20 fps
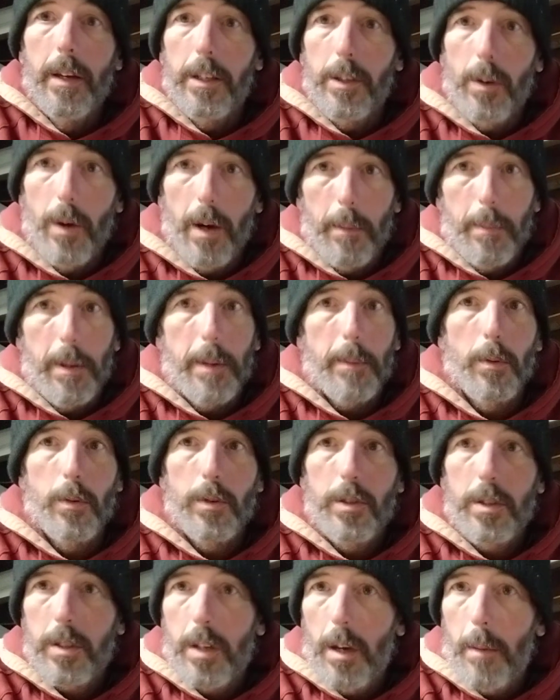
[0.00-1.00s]
you'll have people
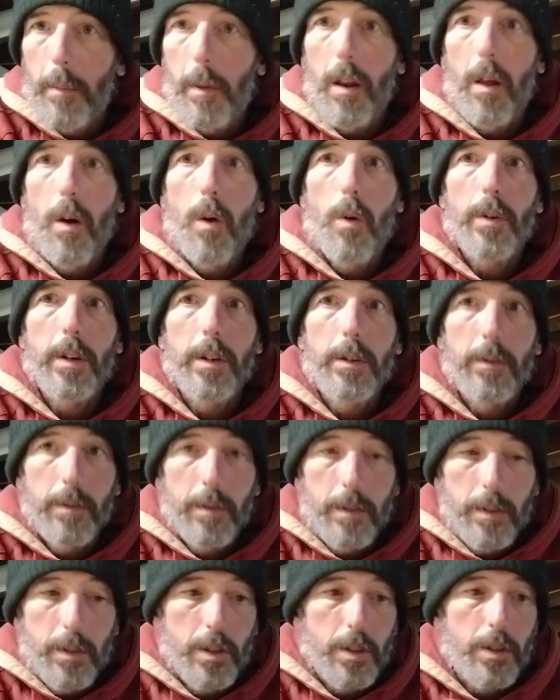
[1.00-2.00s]
just come along
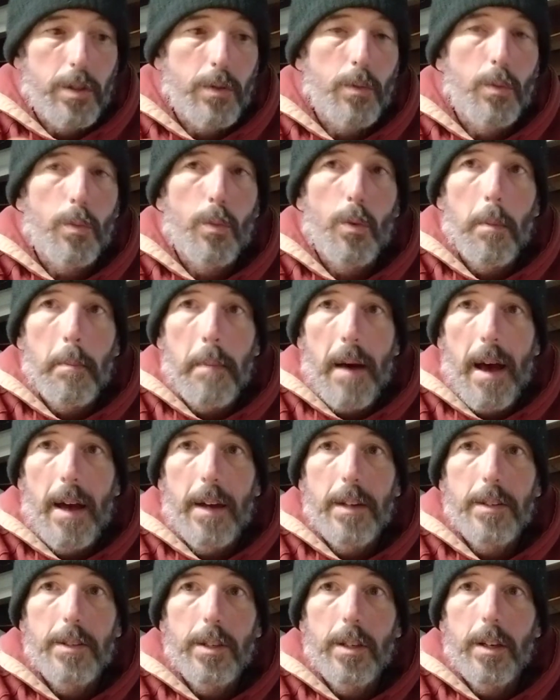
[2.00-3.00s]
and just
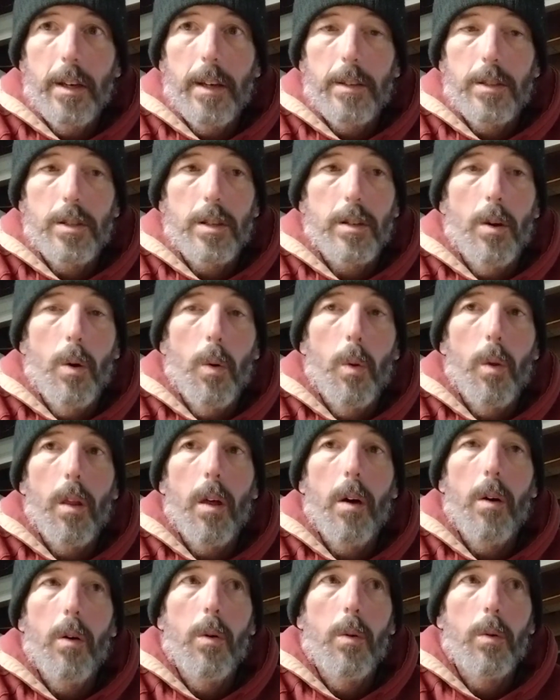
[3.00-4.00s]
remind you as you go
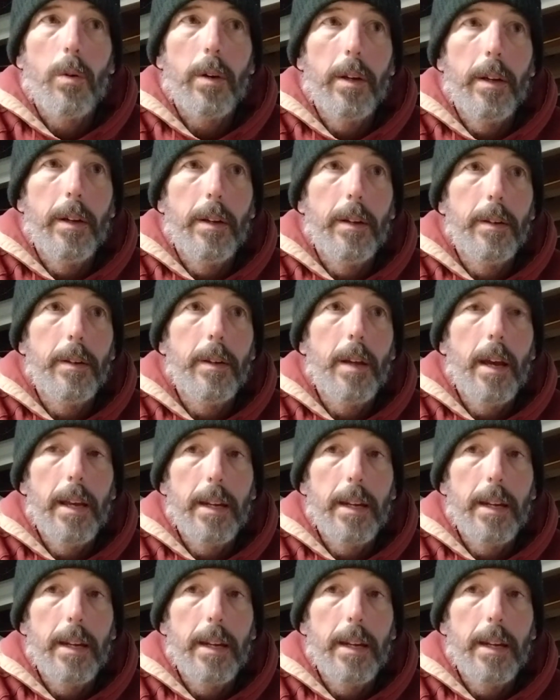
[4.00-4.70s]
along and,